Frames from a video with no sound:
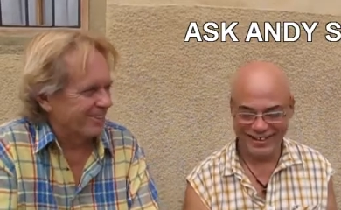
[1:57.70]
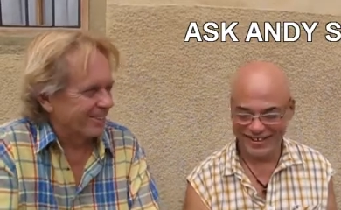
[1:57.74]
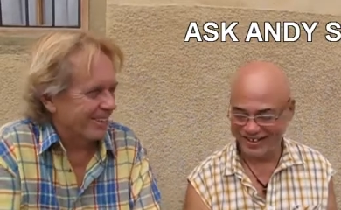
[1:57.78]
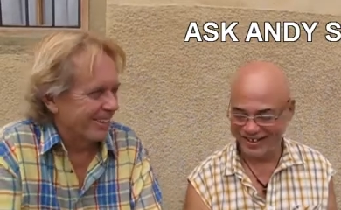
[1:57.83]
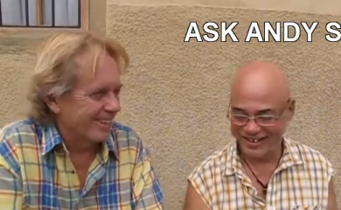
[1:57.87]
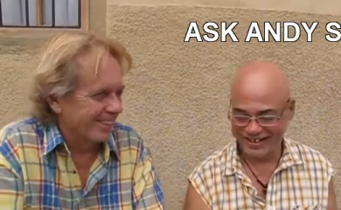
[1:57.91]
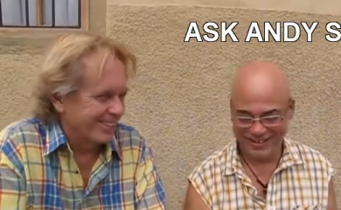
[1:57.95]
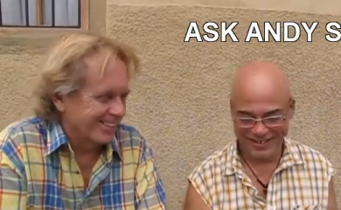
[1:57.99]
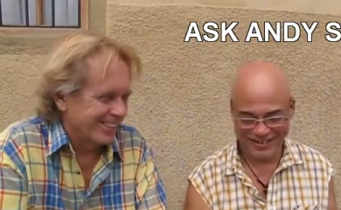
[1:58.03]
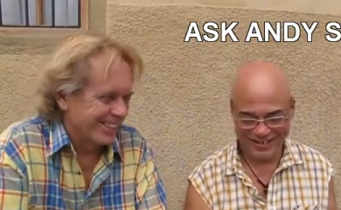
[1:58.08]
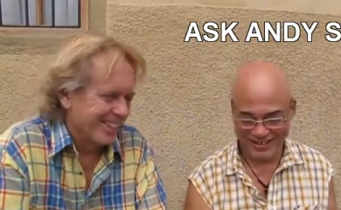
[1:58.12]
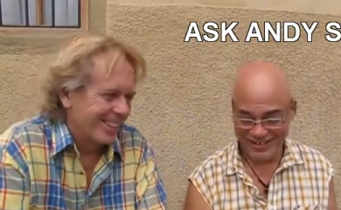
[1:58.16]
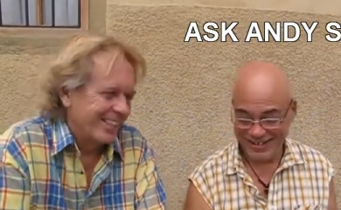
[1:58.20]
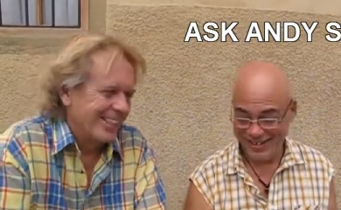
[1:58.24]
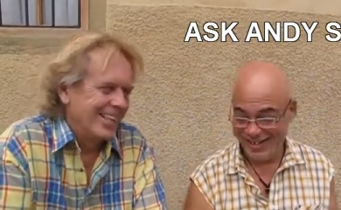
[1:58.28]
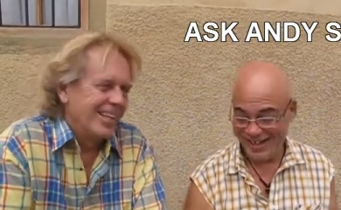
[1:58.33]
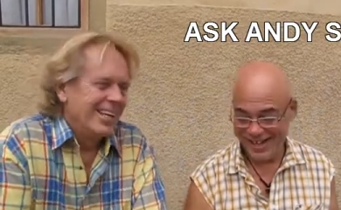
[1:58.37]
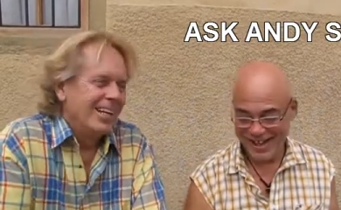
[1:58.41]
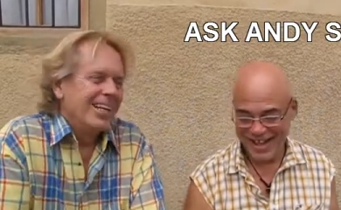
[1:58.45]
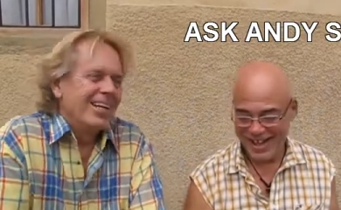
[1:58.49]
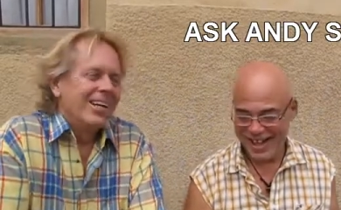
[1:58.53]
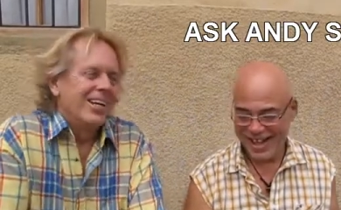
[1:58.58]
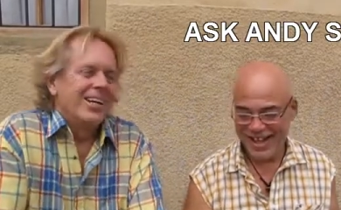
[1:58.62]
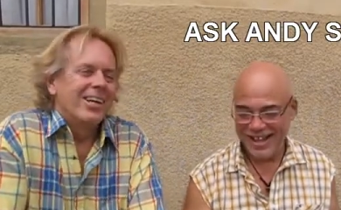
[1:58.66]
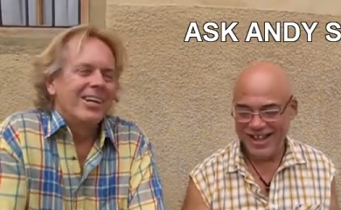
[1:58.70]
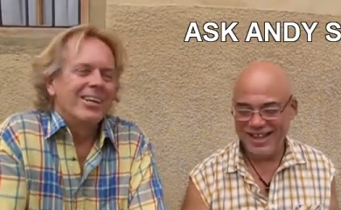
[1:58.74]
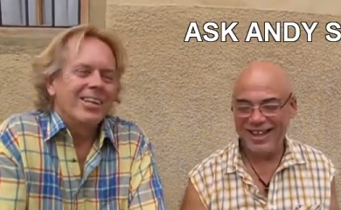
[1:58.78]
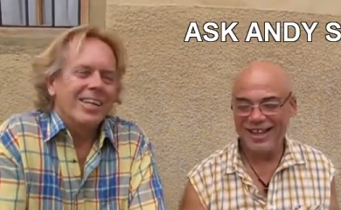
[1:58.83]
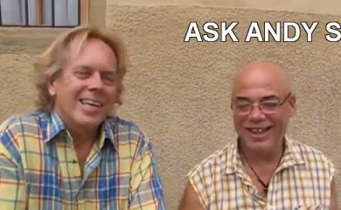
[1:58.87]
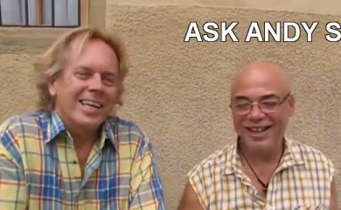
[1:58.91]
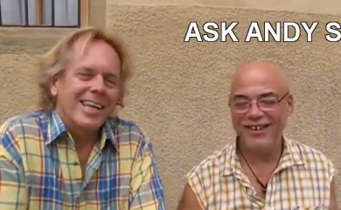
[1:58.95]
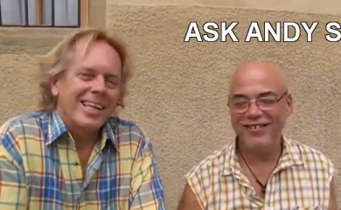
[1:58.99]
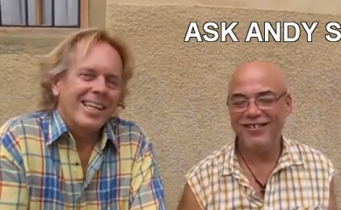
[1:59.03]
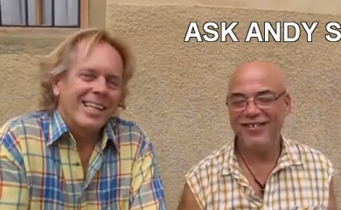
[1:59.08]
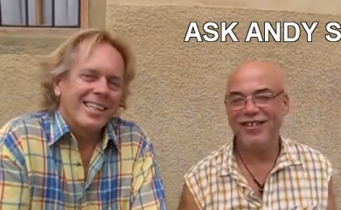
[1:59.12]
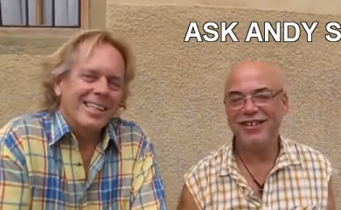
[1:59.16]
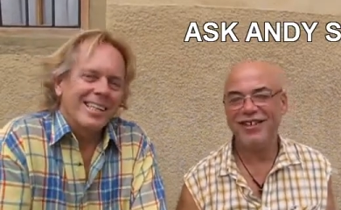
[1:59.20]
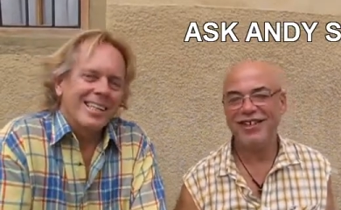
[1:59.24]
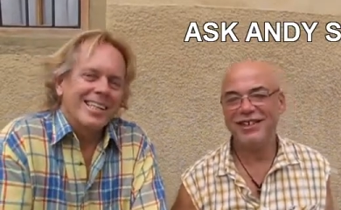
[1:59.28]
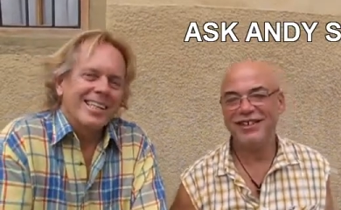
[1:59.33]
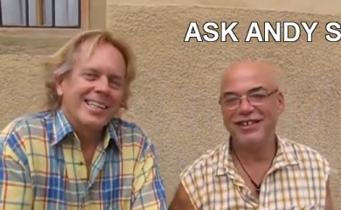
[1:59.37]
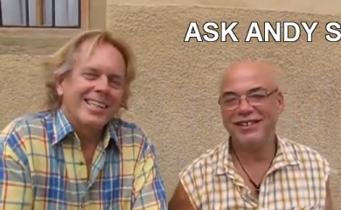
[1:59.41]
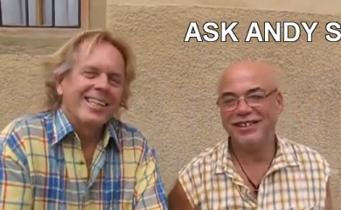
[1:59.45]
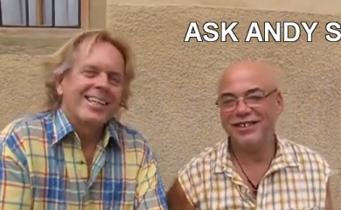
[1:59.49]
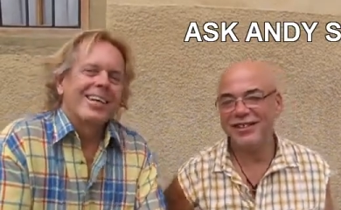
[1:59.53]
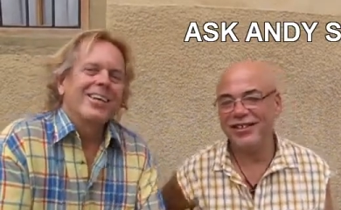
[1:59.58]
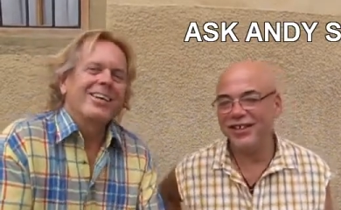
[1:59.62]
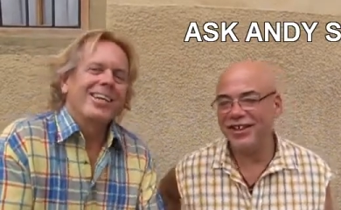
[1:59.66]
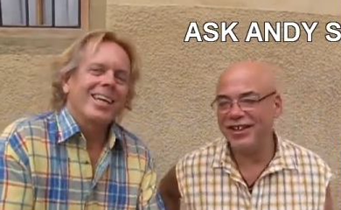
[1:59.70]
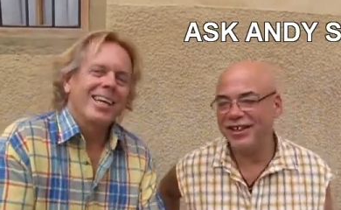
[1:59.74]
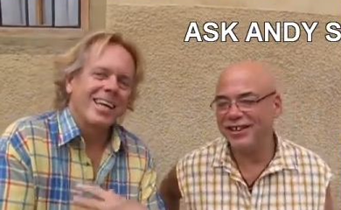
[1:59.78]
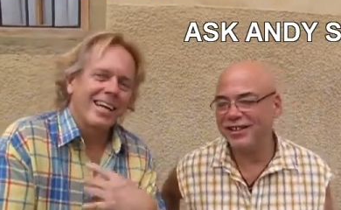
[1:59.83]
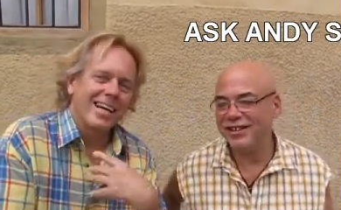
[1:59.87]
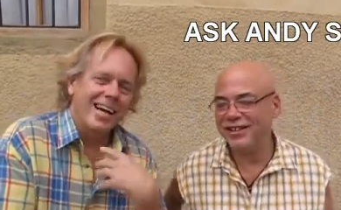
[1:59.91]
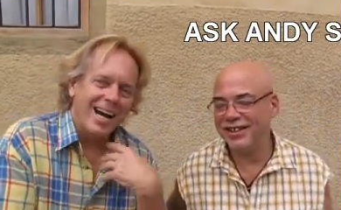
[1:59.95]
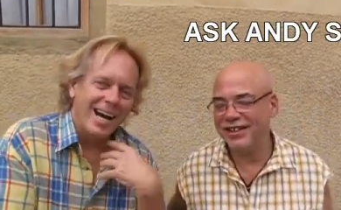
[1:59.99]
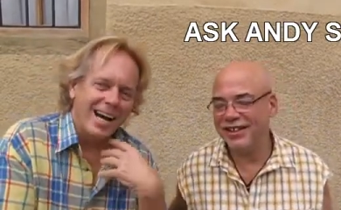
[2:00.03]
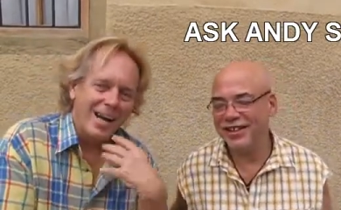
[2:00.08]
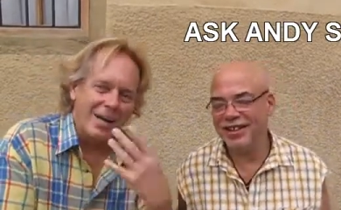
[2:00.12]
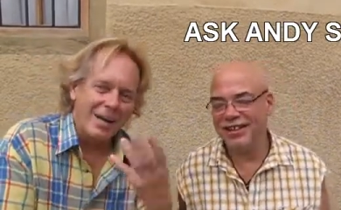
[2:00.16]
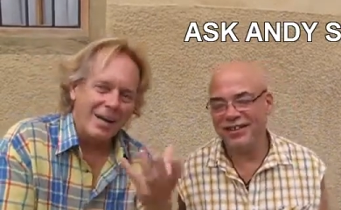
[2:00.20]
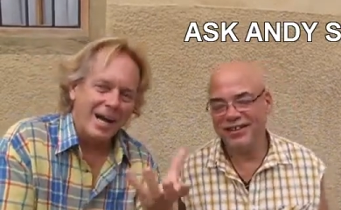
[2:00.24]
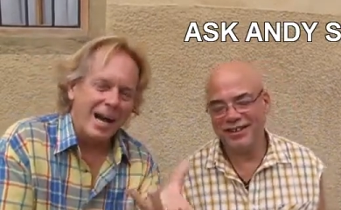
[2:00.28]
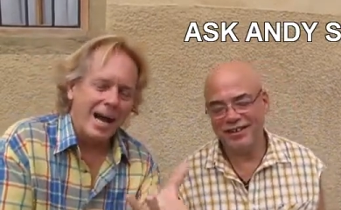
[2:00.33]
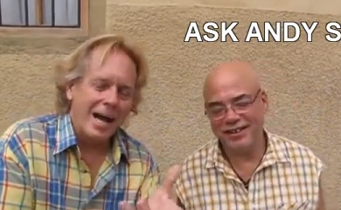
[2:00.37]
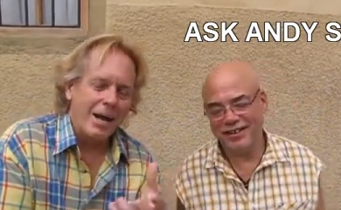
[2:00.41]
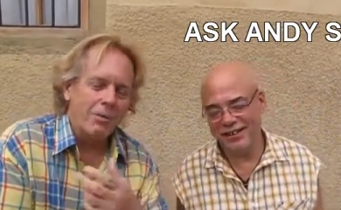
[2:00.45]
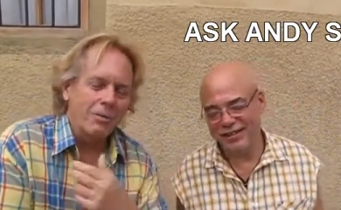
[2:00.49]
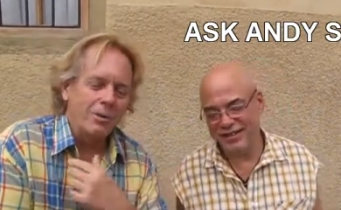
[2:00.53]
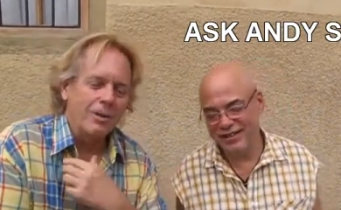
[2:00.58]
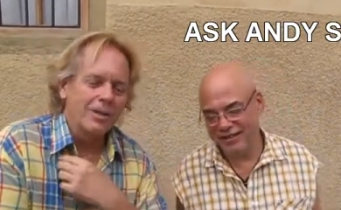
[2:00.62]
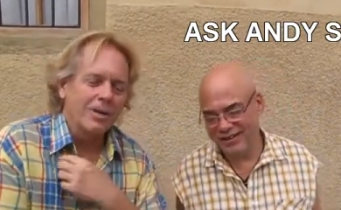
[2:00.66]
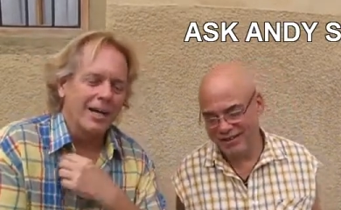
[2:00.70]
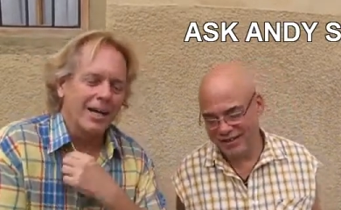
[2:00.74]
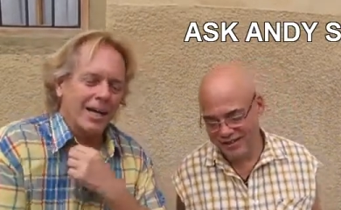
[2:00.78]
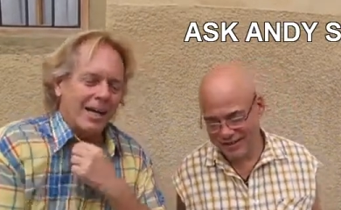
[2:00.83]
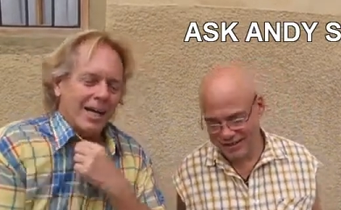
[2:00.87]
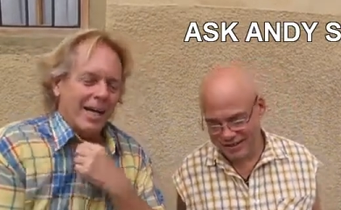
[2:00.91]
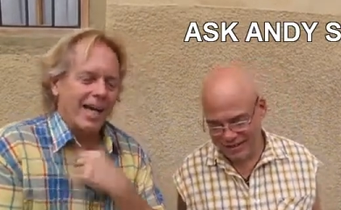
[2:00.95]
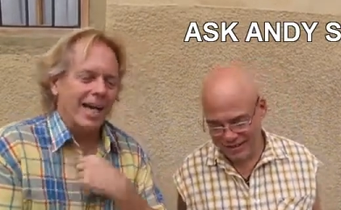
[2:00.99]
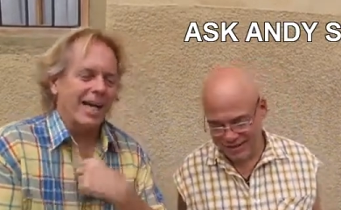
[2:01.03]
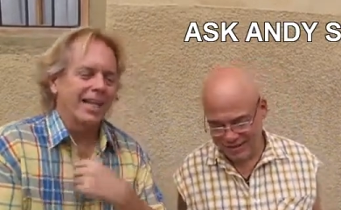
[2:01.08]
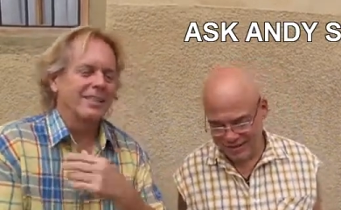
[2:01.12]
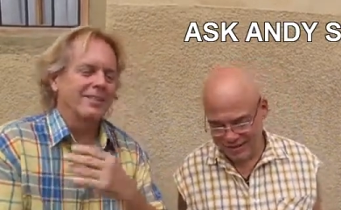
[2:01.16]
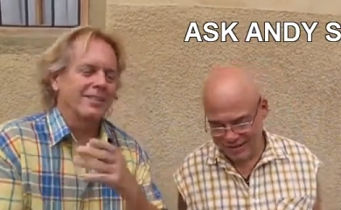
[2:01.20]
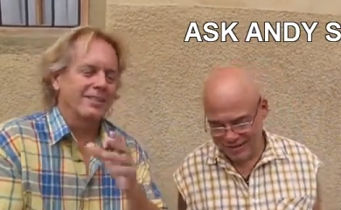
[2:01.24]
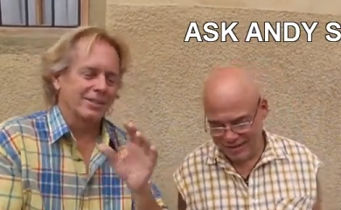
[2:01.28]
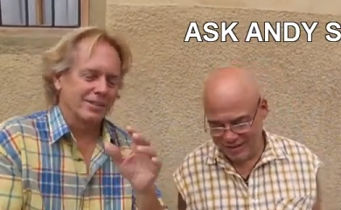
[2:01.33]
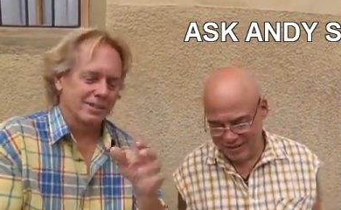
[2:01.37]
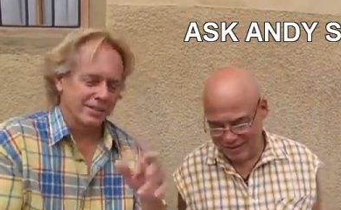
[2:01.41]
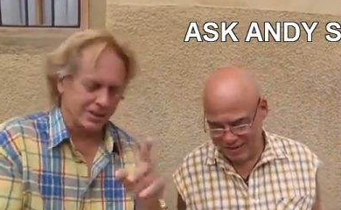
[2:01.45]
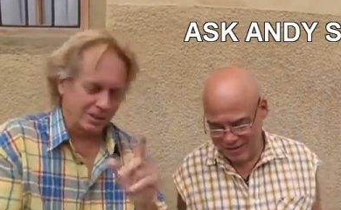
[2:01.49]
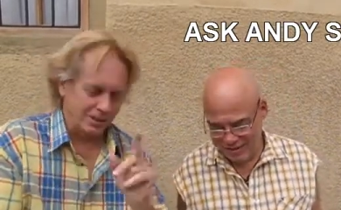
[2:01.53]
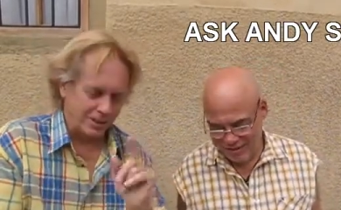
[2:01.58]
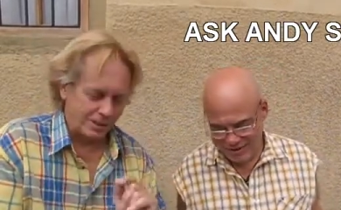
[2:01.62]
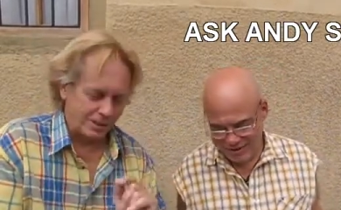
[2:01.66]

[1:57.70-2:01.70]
Speaker 1: the road. Okay. okay, I, I will answer this